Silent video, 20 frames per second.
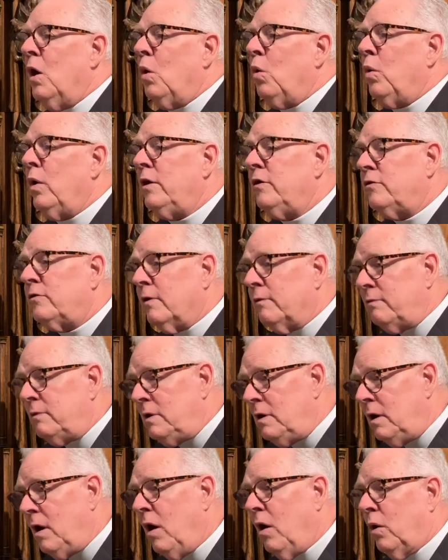What is of
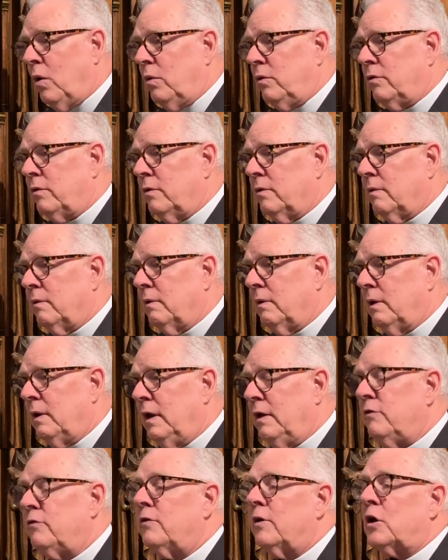note
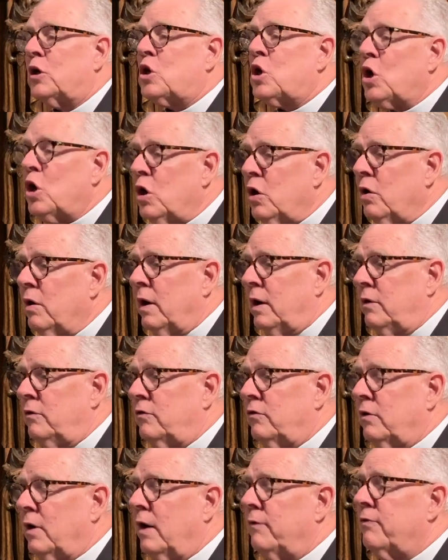is the
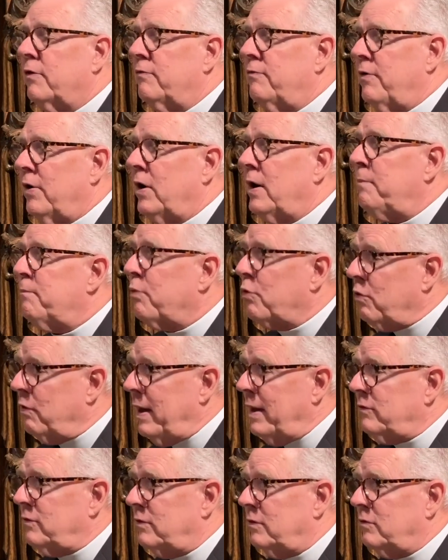courage of her very
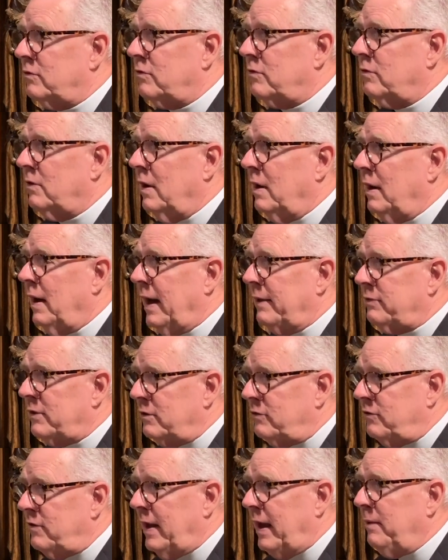presence at the
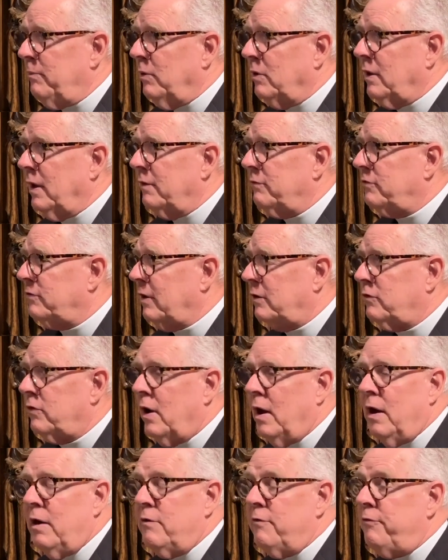table of such
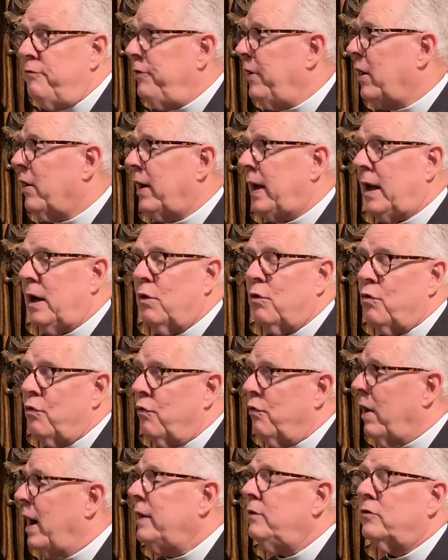very
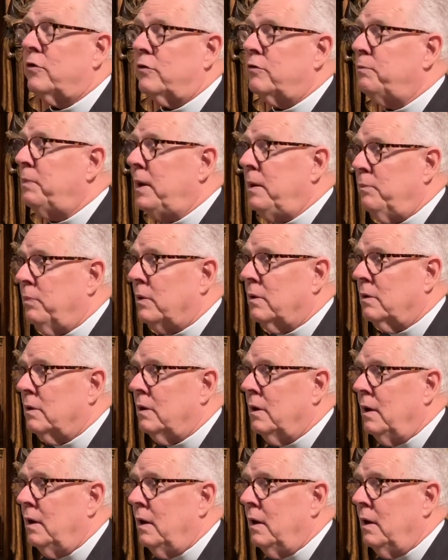righteous people,